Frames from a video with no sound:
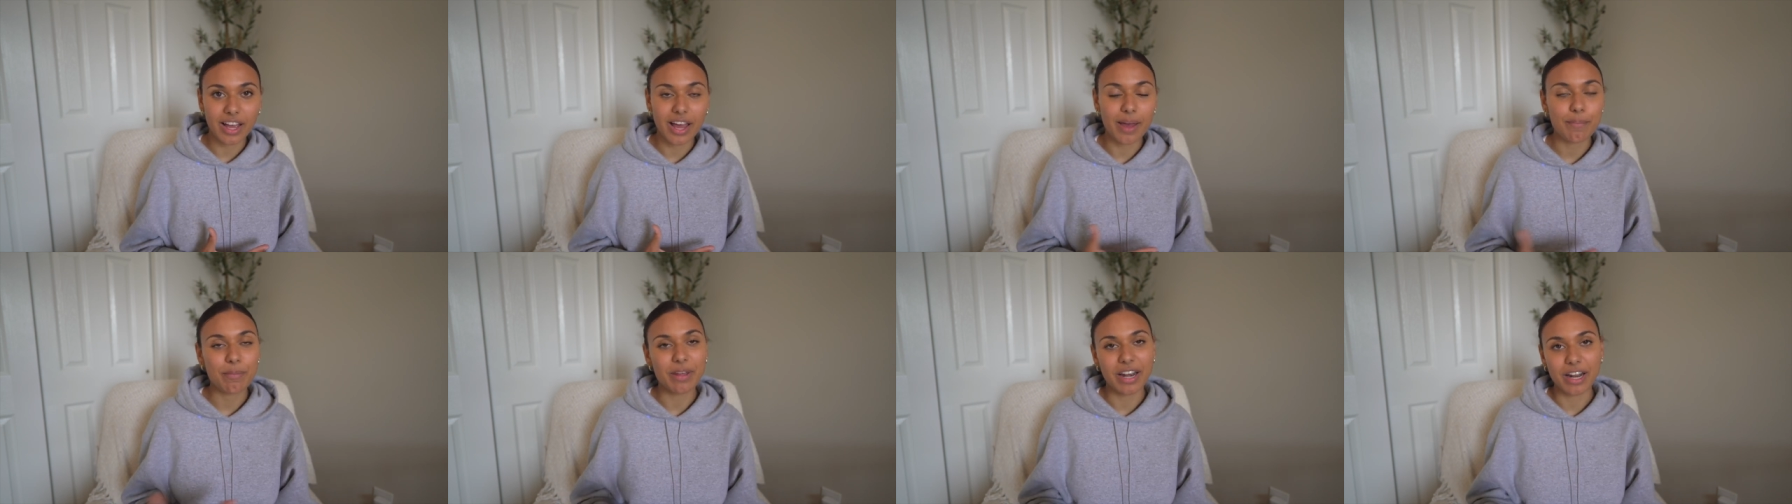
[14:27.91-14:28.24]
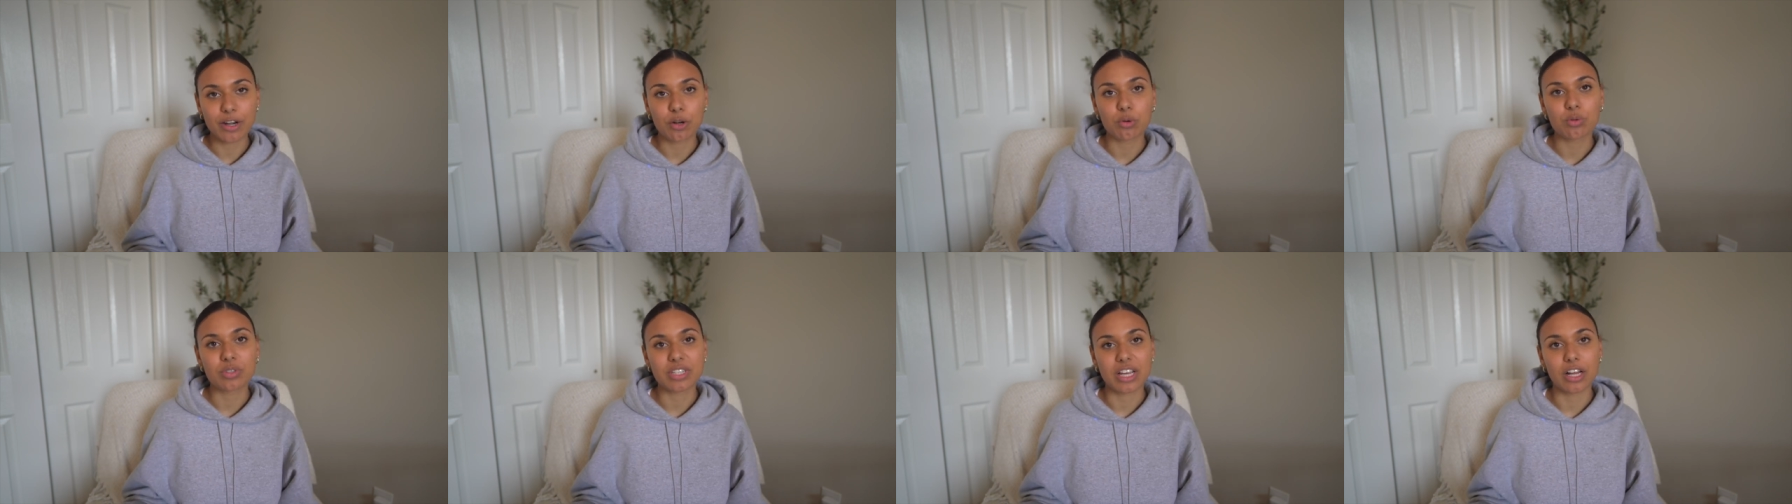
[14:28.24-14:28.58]
I mean, I
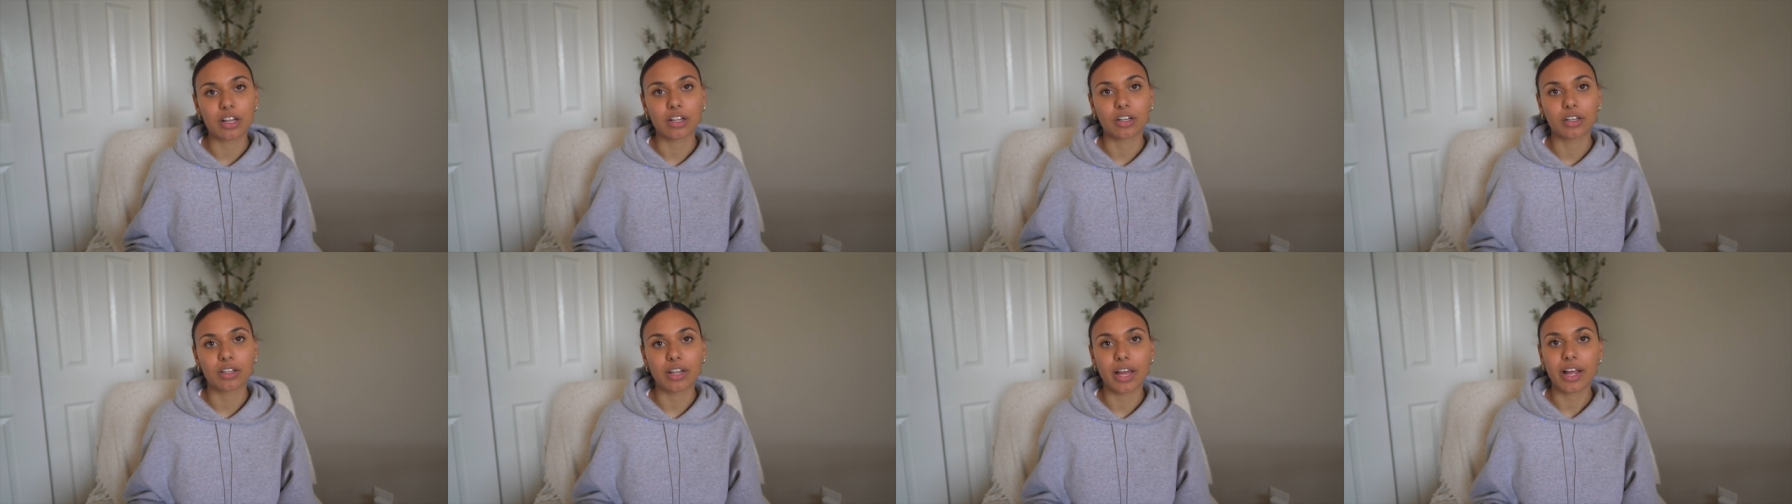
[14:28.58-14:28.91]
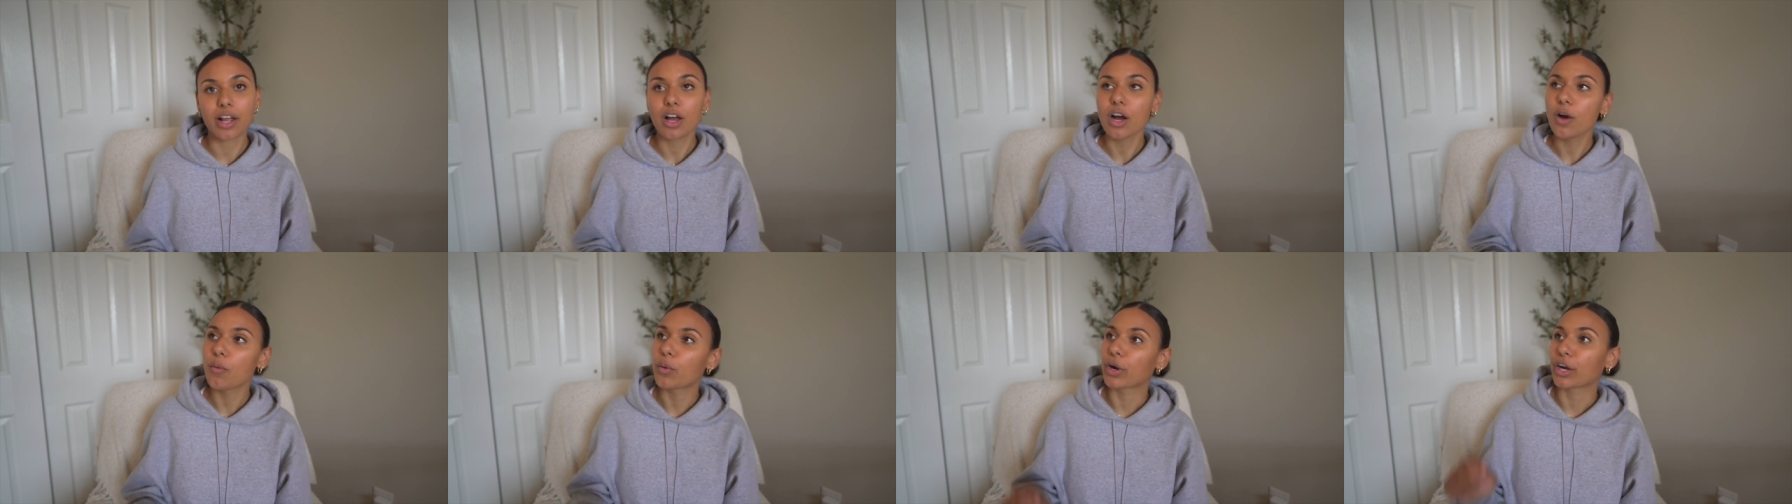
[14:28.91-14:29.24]
don't tell her like,
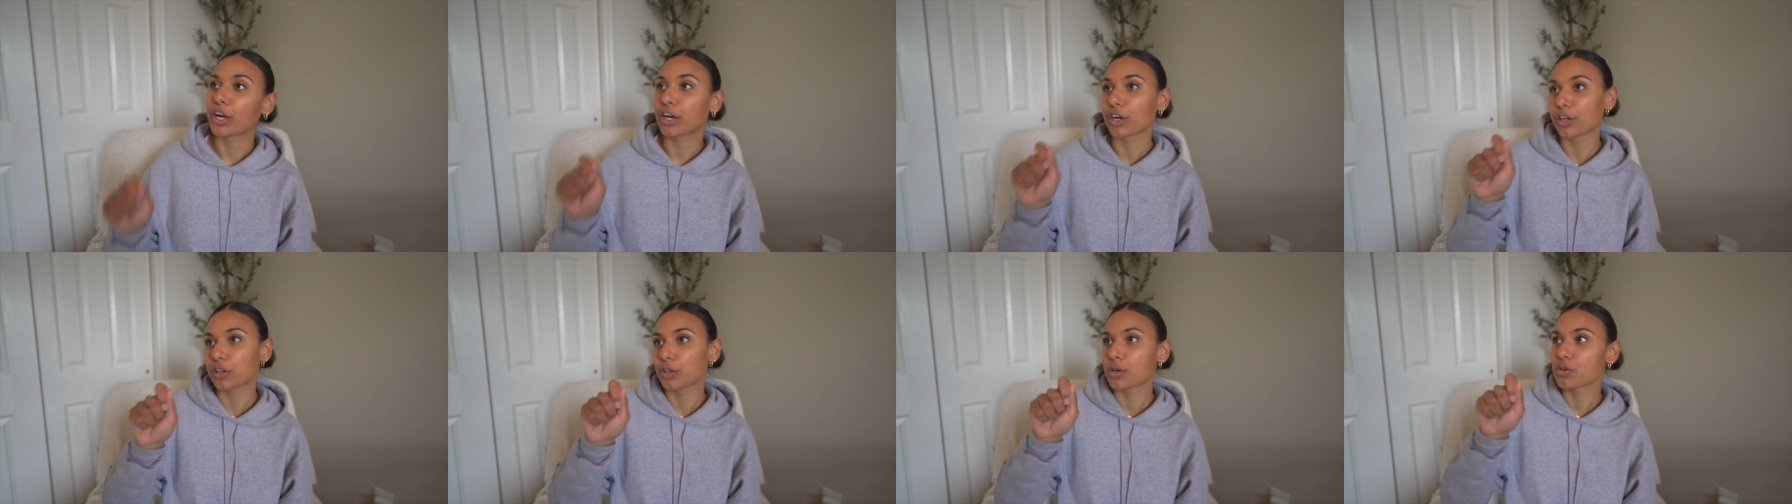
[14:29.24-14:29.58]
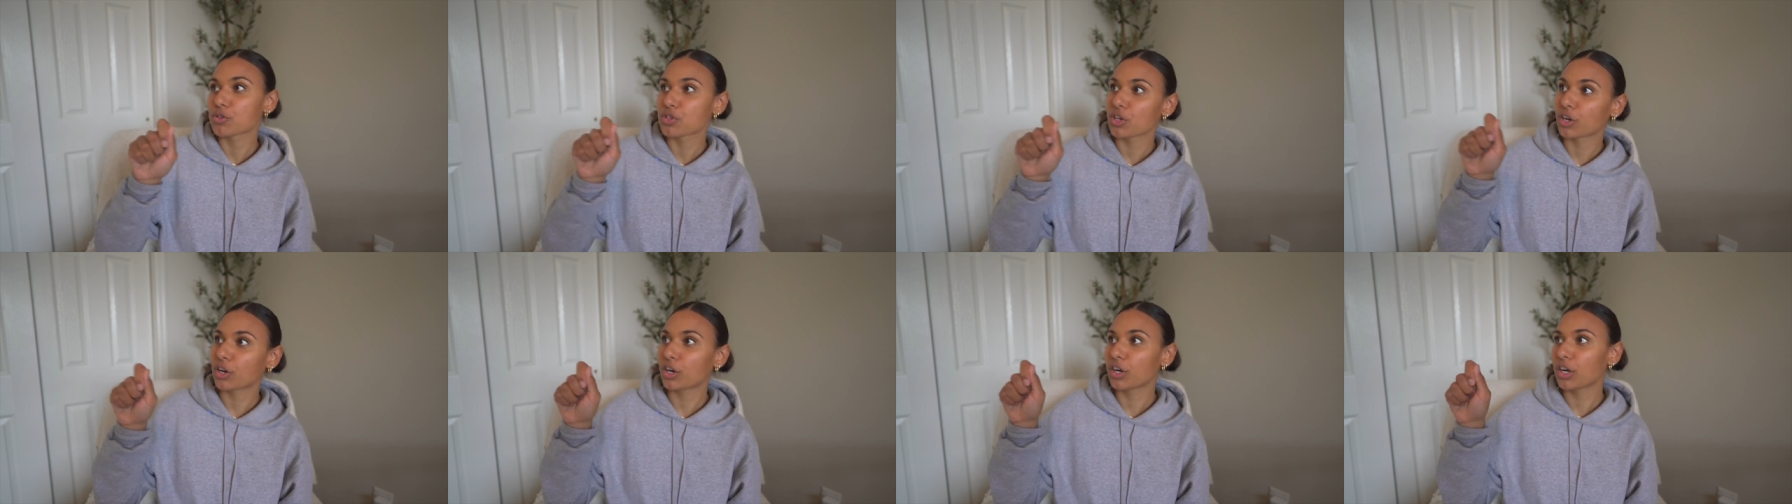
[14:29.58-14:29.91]
oh, we're gonna
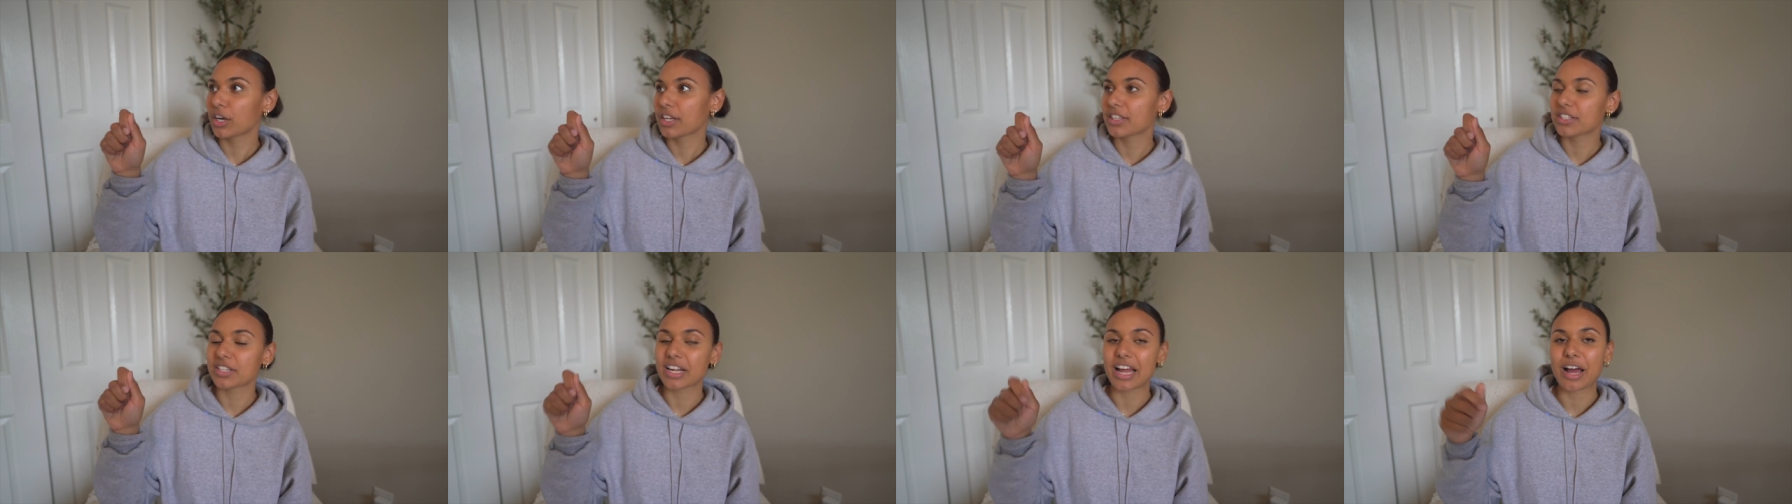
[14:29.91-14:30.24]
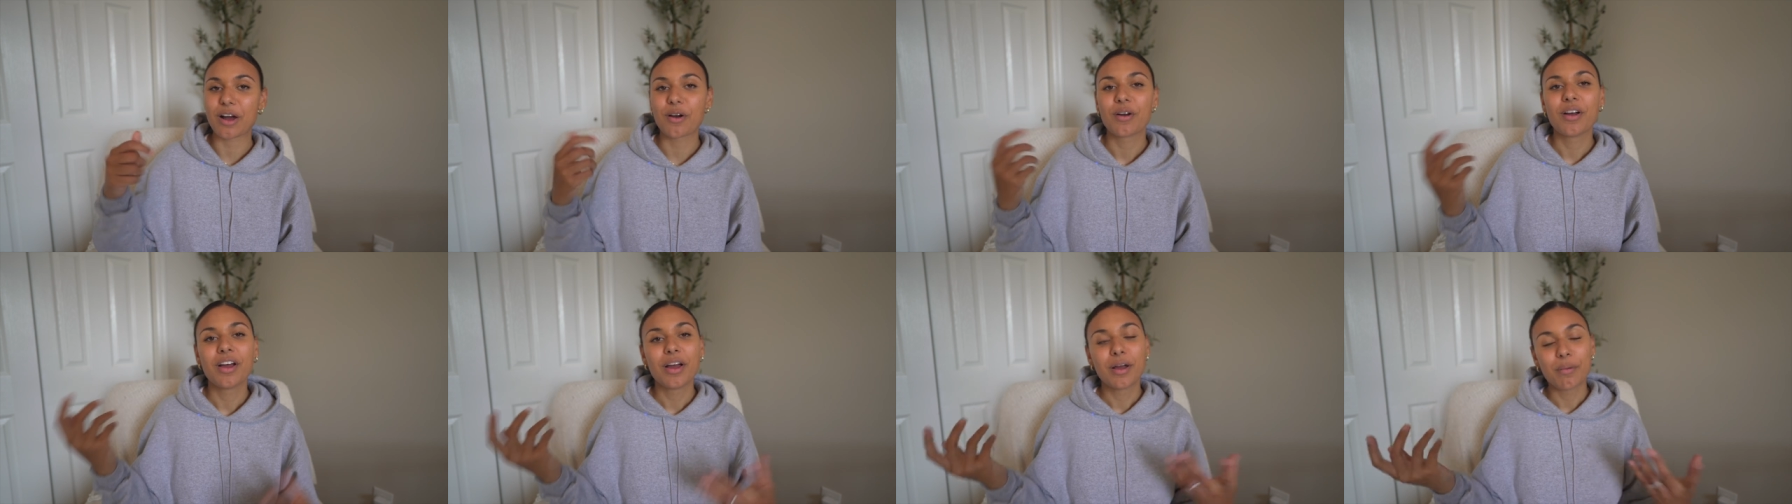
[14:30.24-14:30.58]
close the curtains now,